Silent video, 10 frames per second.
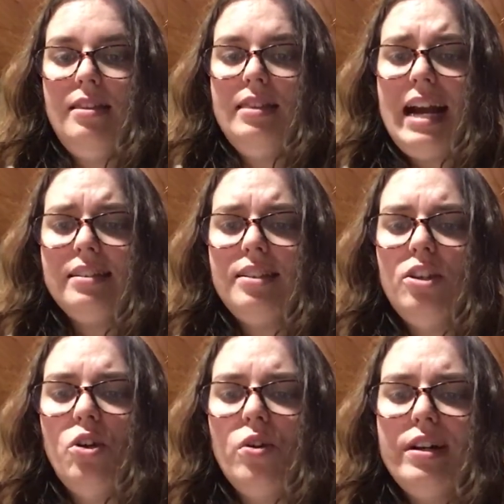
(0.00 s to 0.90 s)
"That's a
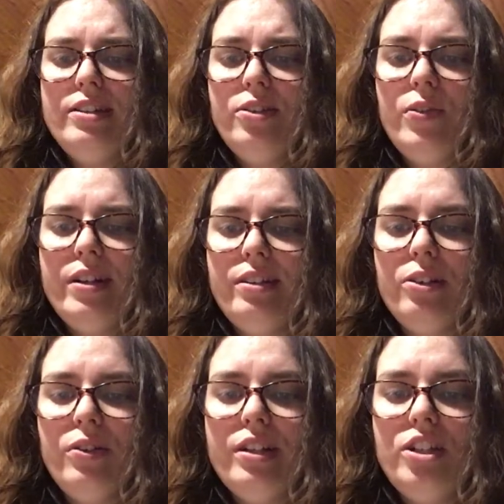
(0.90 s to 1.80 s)
noise," grinned the
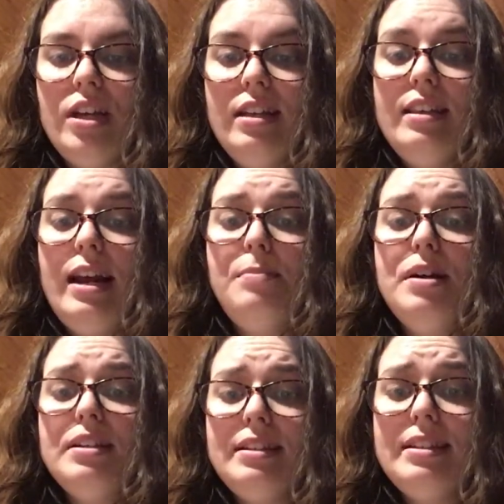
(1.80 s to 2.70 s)
Grinch, "that
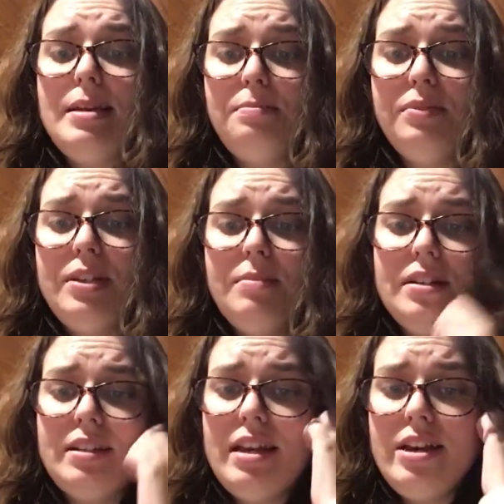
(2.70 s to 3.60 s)
I simply
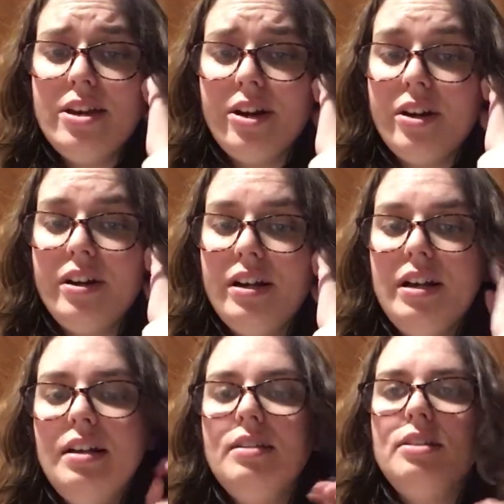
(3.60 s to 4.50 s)
must hear."
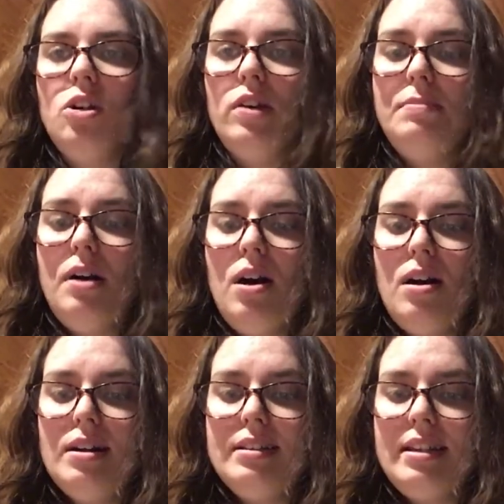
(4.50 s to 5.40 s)
So he
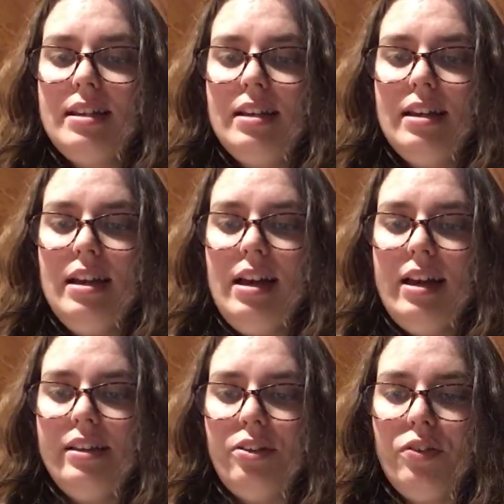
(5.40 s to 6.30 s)
paused,
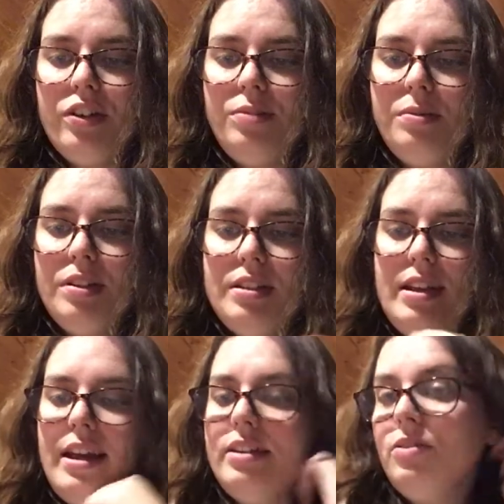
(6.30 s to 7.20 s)
and the Grinch put his
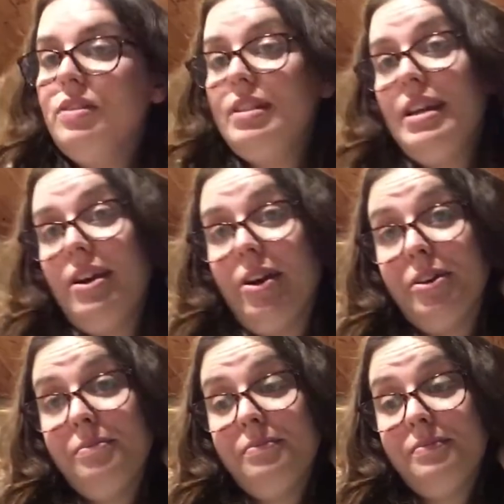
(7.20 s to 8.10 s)
hand to his ear.